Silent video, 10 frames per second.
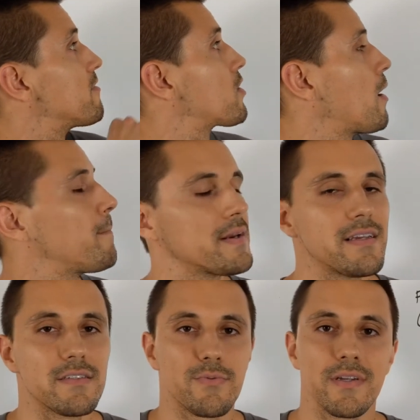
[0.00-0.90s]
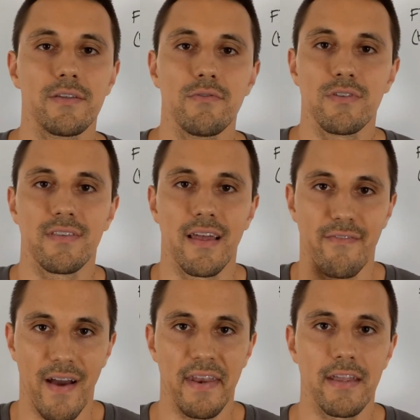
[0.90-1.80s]
companies reduce their
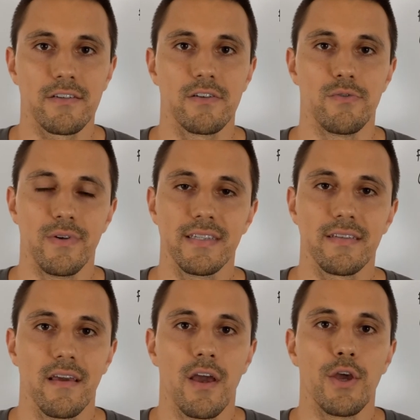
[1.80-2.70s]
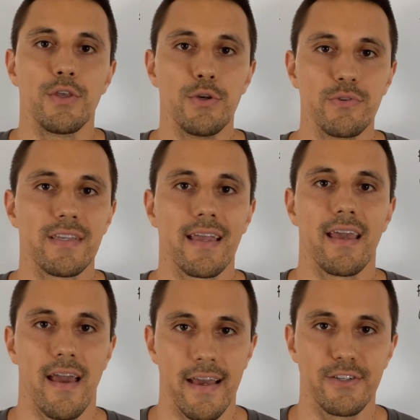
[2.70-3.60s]
financial risk using
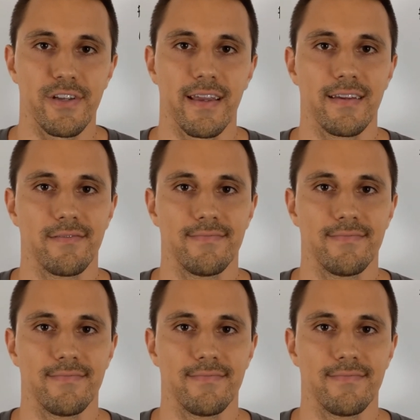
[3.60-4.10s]
hedging.